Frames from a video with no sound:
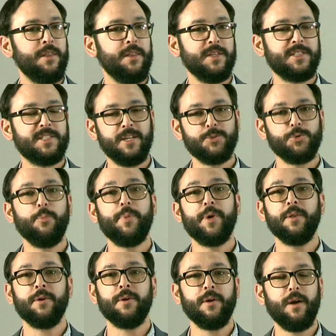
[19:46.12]
the central
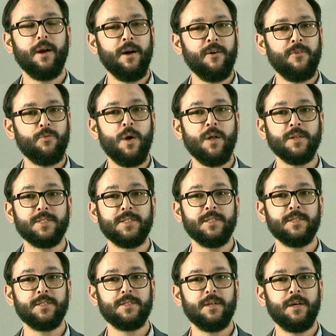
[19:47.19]
pillar of
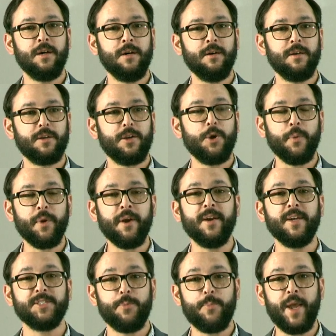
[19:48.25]
Wallace's career
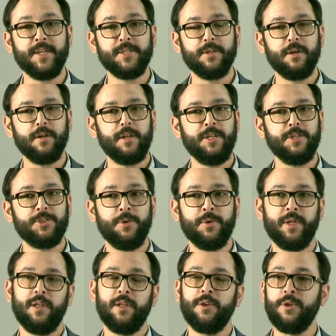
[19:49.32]
as a painter. He
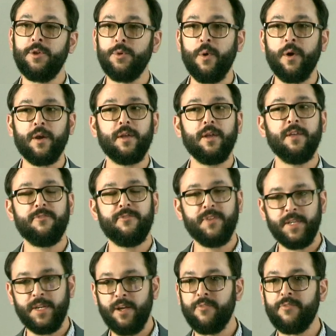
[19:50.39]
showed it in New York, in
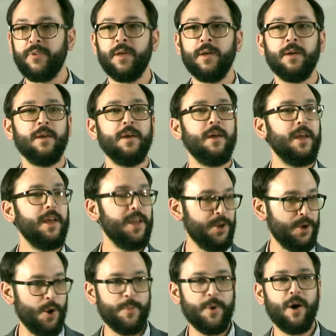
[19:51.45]
Philadelphia,
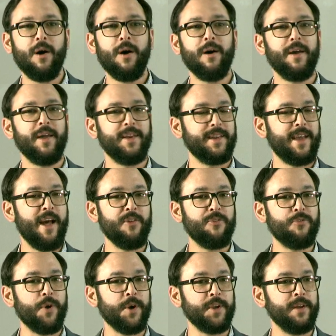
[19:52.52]
in Omaha, and in
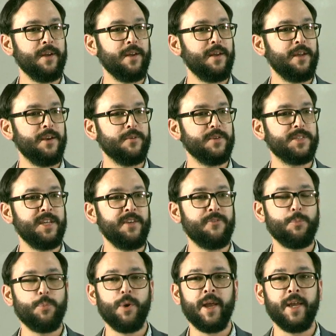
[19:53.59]
California, and it
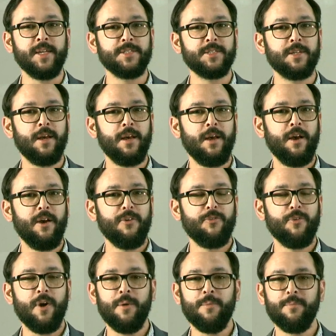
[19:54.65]
received praise
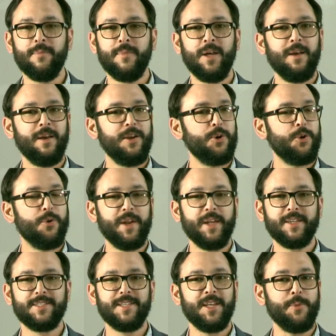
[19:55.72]
from
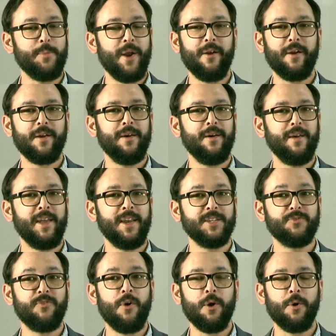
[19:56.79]
critics in America and
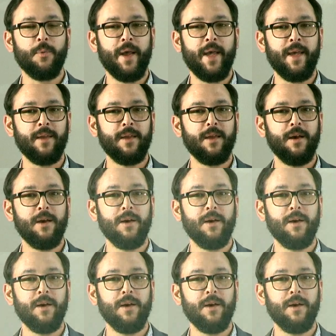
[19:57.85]
as far away